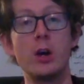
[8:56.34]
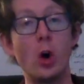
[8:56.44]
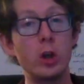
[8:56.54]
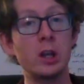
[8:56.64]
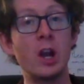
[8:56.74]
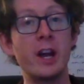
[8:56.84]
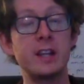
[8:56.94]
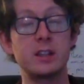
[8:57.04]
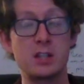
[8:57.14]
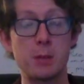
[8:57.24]

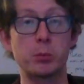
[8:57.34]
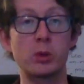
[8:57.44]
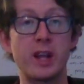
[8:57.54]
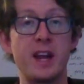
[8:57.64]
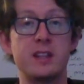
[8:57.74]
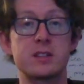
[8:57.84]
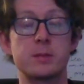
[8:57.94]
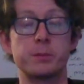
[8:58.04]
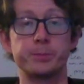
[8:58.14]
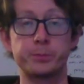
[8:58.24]
Unlike the temporal case,
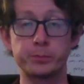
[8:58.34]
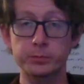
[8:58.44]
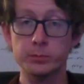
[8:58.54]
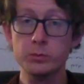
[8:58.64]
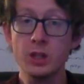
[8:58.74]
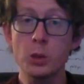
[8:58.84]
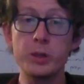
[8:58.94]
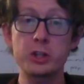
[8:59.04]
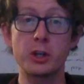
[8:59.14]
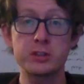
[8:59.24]
we
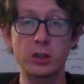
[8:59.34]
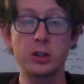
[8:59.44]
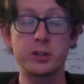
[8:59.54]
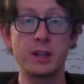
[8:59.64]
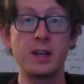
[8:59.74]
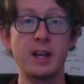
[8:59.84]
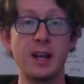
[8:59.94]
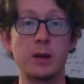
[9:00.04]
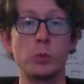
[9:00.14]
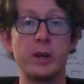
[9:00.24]
should assert
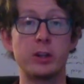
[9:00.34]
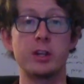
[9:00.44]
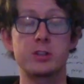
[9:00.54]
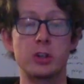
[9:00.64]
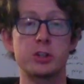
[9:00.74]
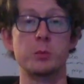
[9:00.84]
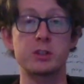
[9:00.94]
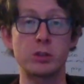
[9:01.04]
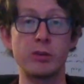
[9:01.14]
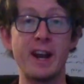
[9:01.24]
whether an assertion was
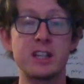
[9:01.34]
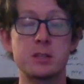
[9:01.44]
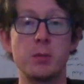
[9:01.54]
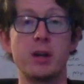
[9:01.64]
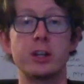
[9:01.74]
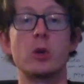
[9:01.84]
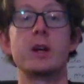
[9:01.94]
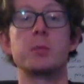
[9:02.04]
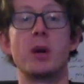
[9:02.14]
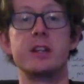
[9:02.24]
correct by
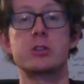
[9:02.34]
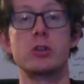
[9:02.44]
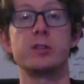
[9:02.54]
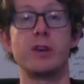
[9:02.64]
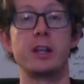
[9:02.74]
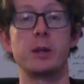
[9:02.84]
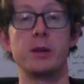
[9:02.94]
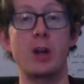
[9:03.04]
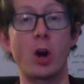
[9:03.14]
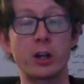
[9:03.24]
going by its truth value
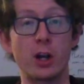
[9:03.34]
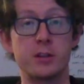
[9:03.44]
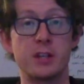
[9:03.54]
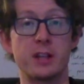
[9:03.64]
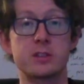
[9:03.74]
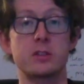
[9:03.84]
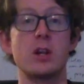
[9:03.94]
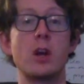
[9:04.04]
in our context